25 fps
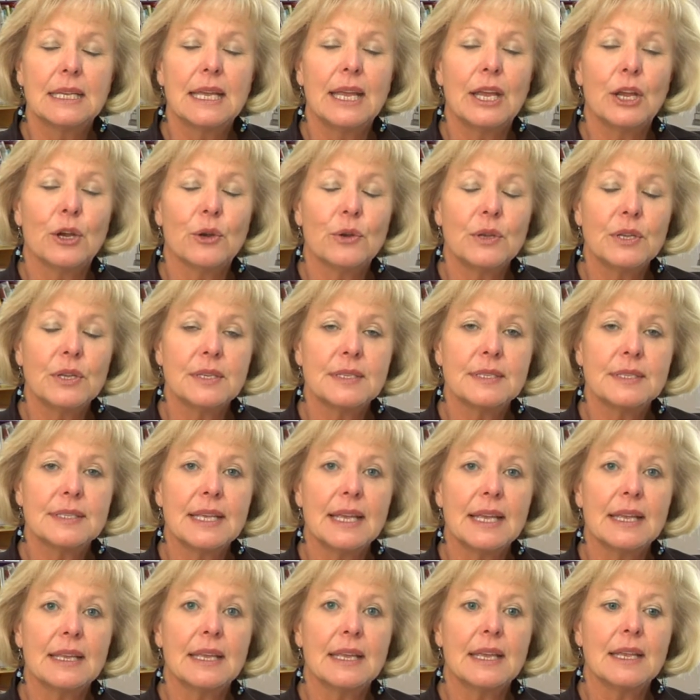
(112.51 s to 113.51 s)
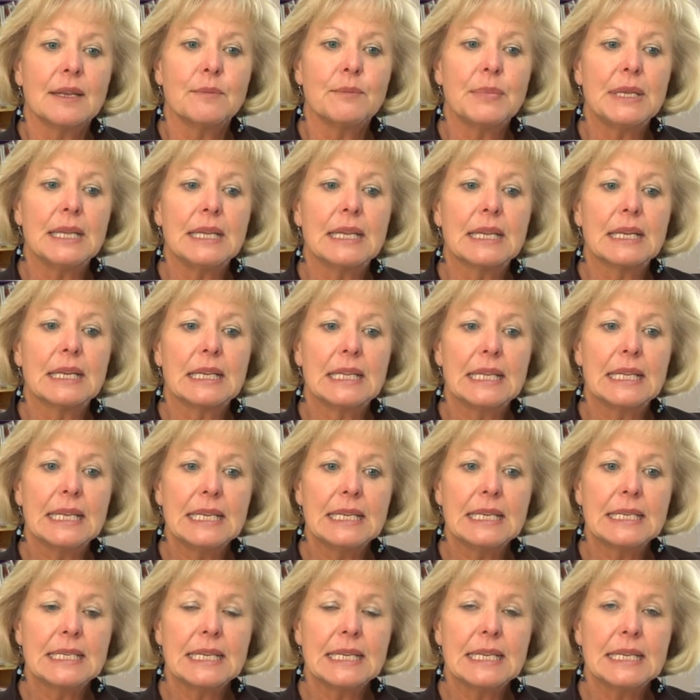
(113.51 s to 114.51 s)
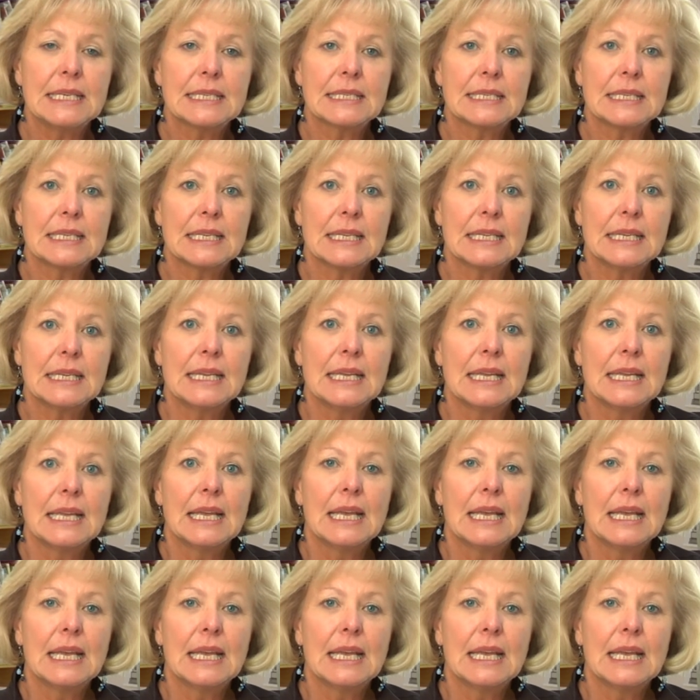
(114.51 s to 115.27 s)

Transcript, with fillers: Areas that can be cleaned easily.